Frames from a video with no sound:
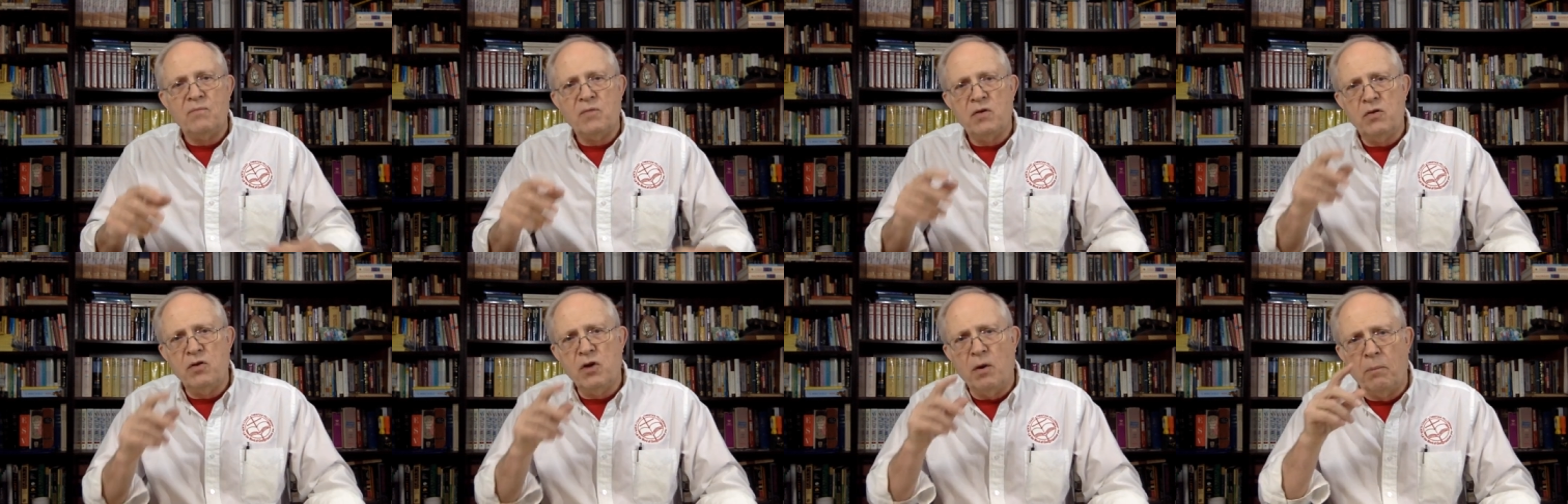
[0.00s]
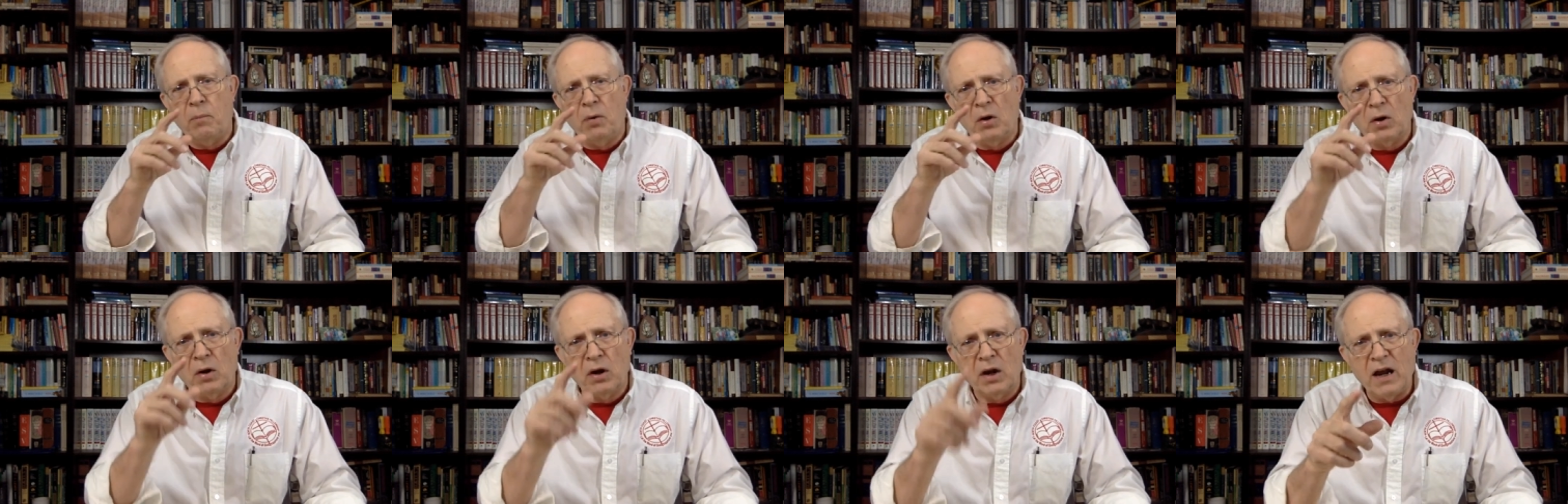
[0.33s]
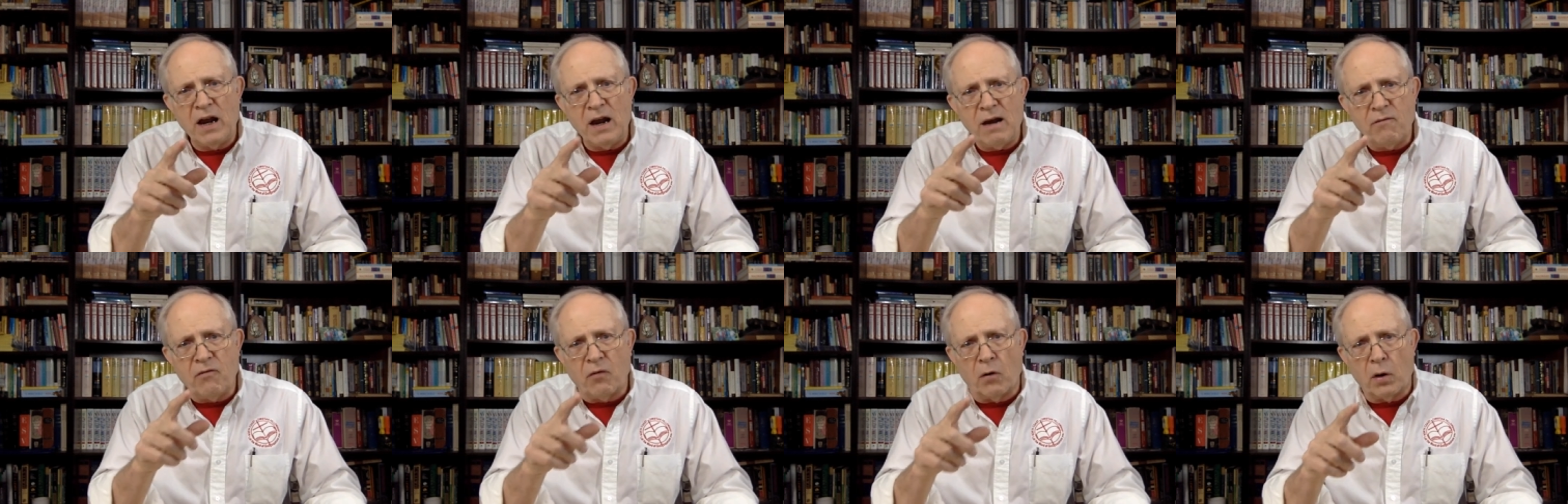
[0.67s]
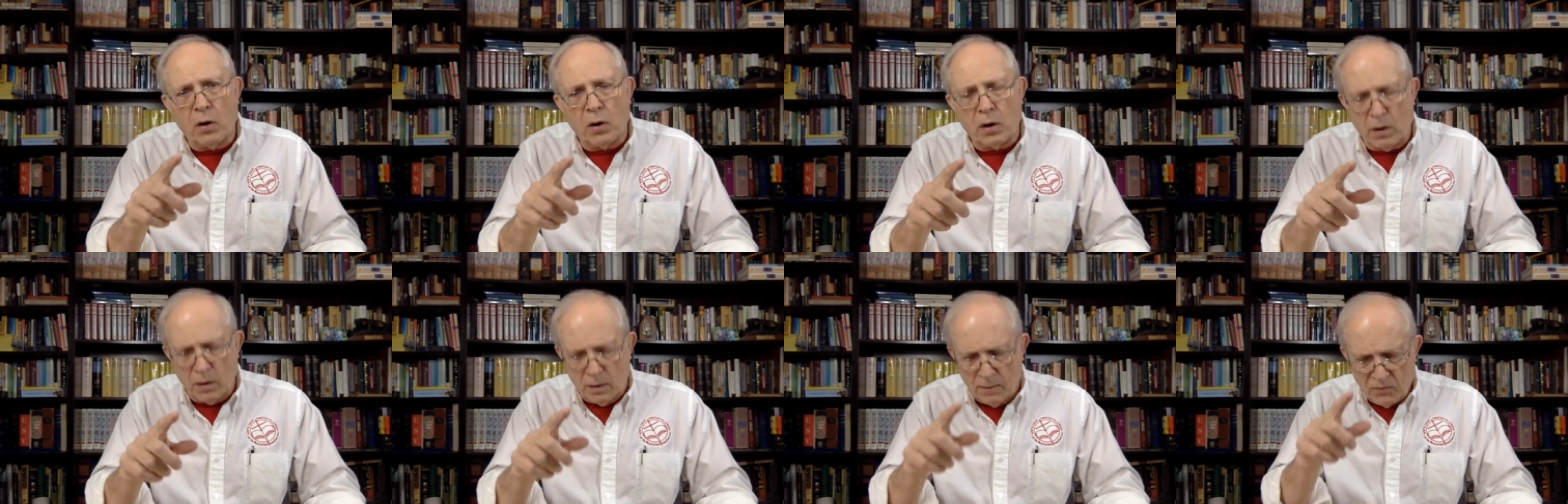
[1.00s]
the
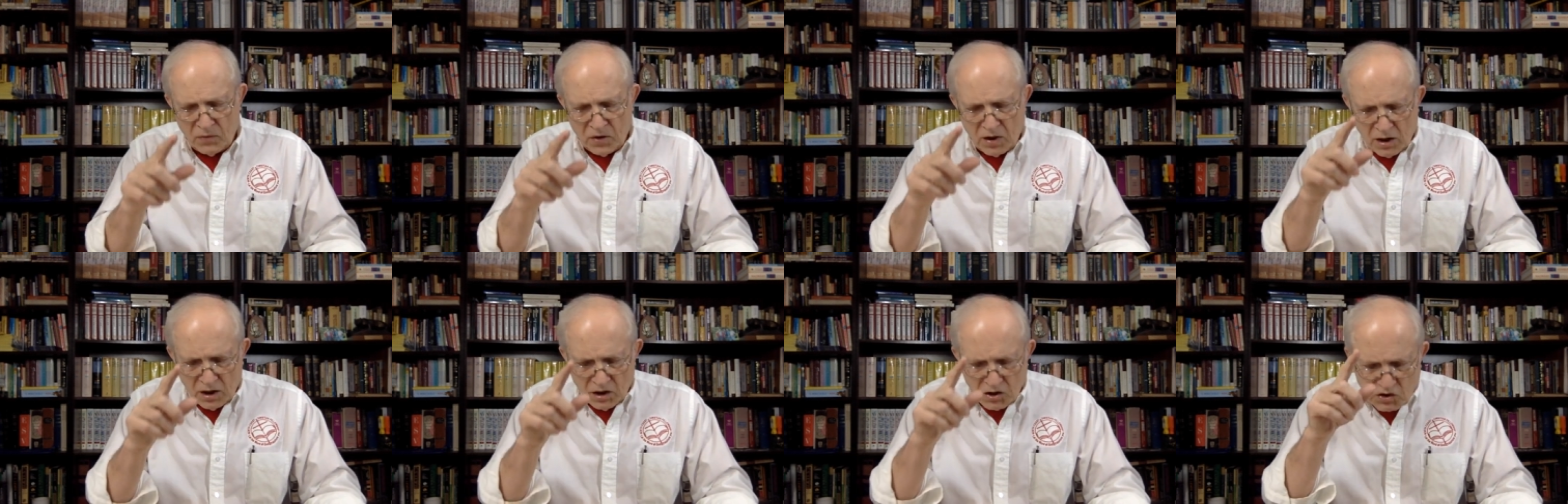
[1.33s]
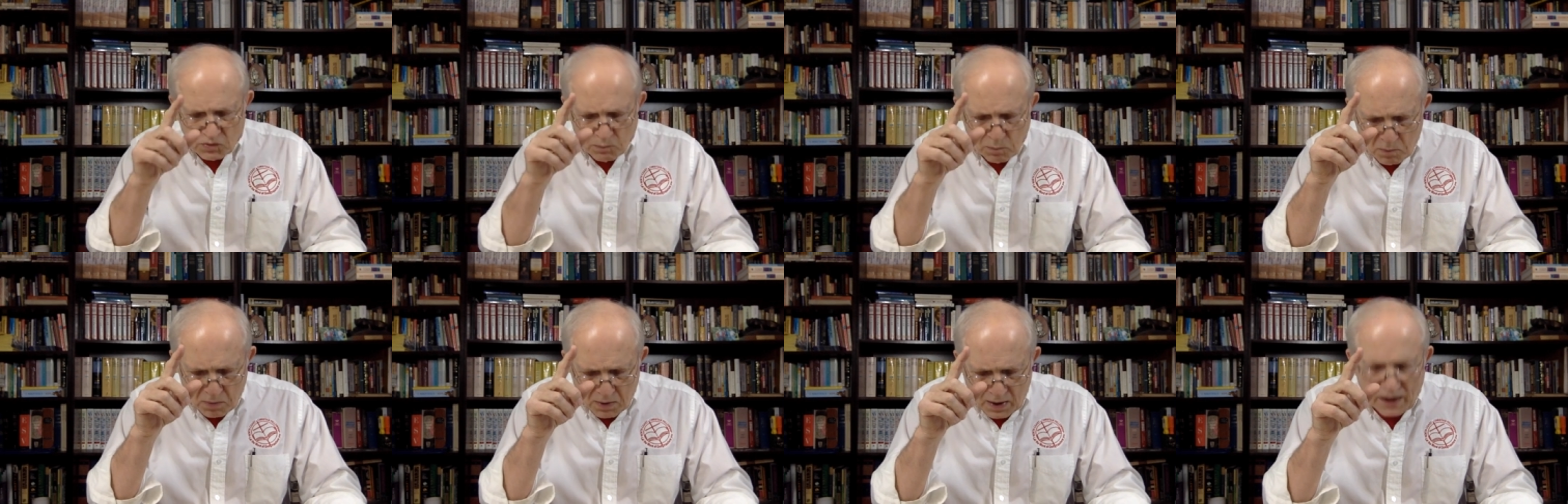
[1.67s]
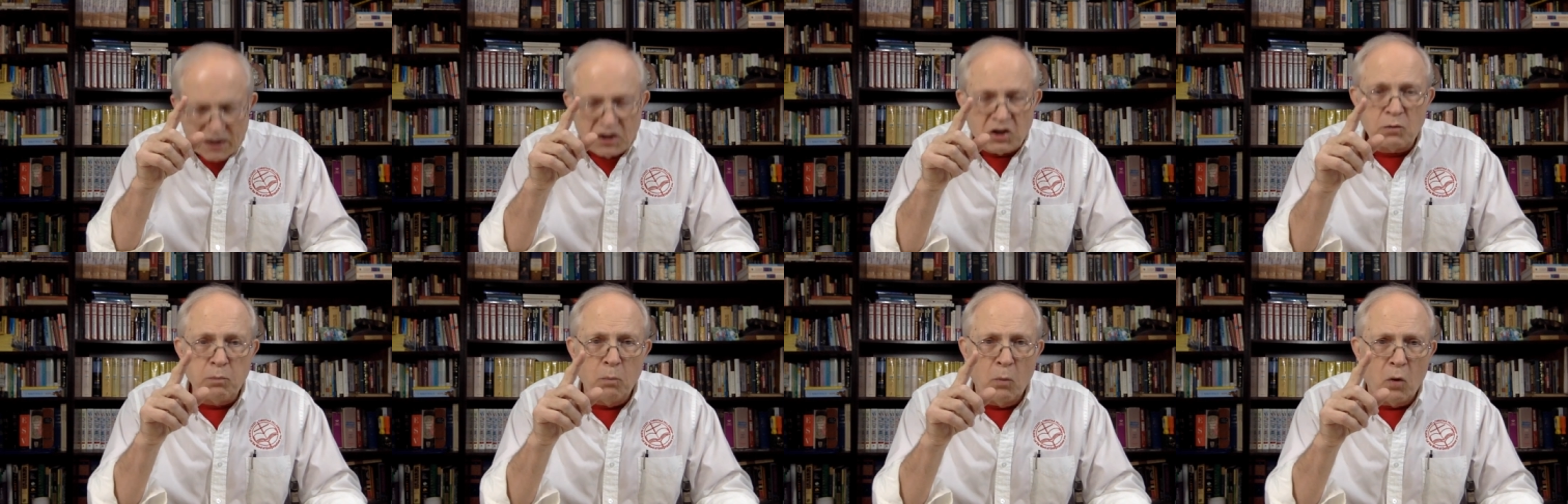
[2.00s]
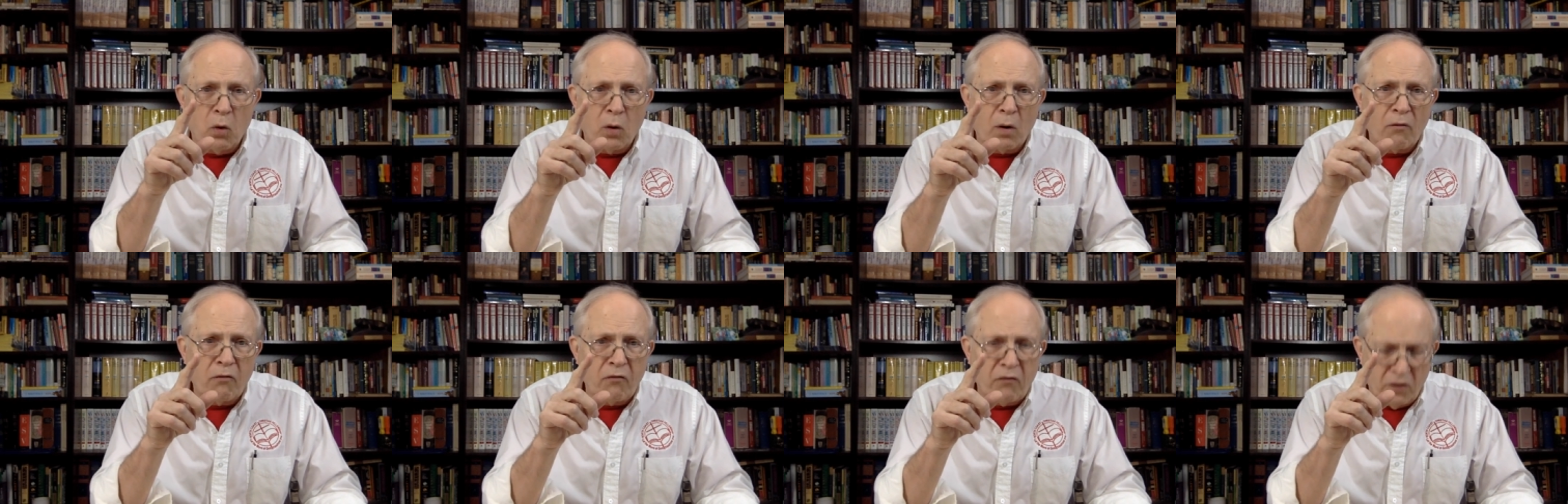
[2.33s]
believer is much
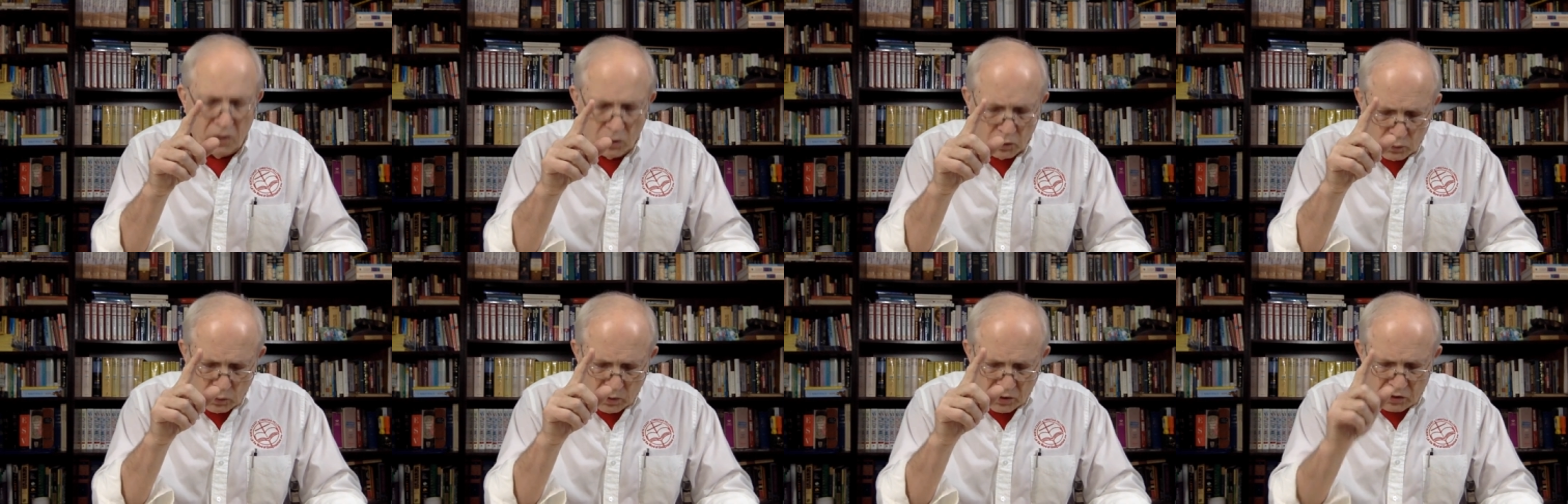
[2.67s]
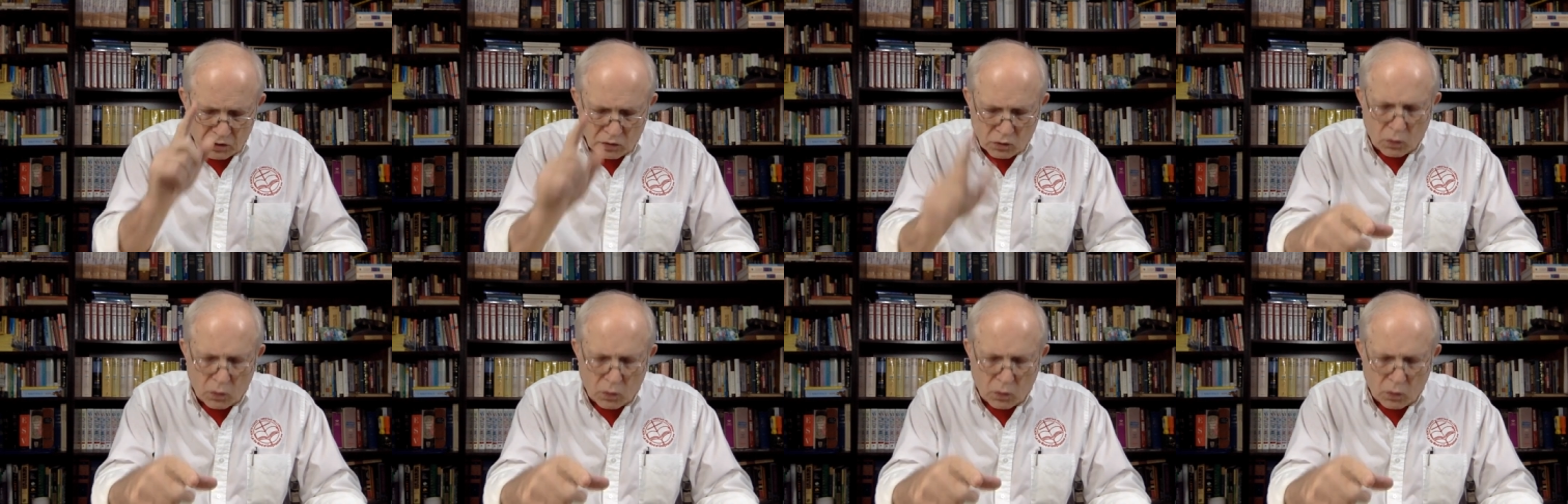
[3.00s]
more filled with